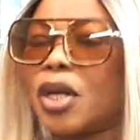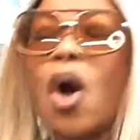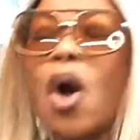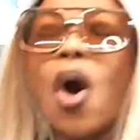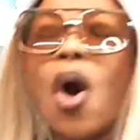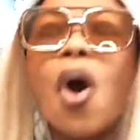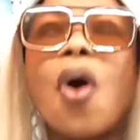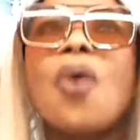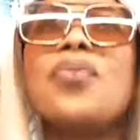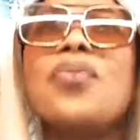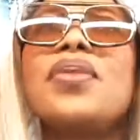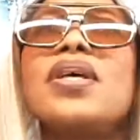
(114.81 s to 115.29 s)

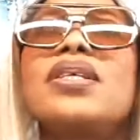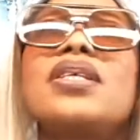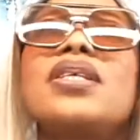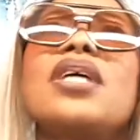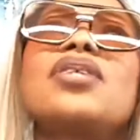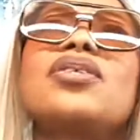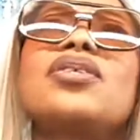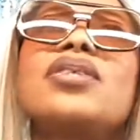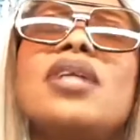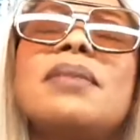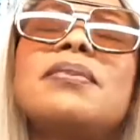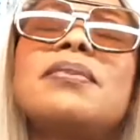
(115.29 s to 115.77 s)
Or they say
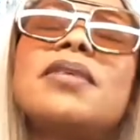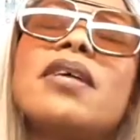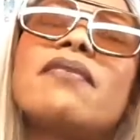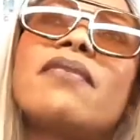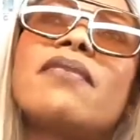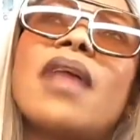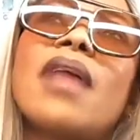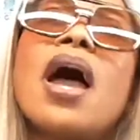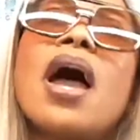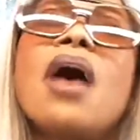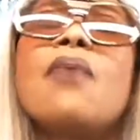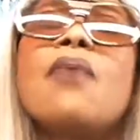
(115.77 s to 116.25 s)
to themselves
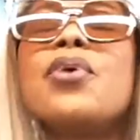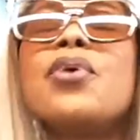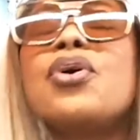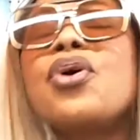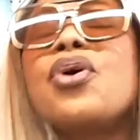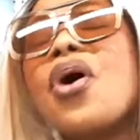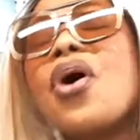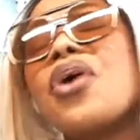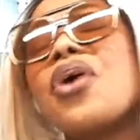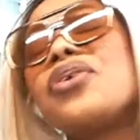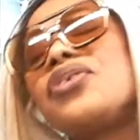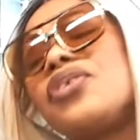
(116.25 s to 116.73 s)
that we
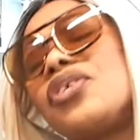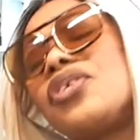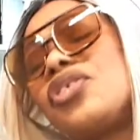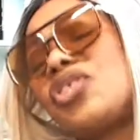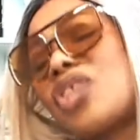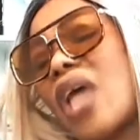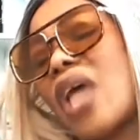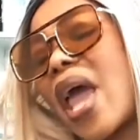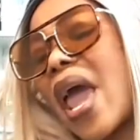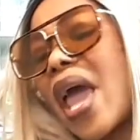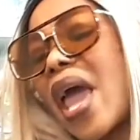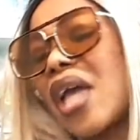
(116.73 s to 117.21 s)
go to
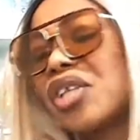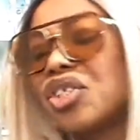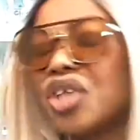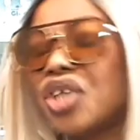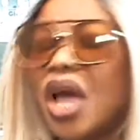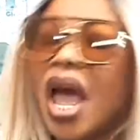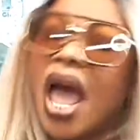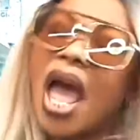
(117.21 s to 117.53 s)
church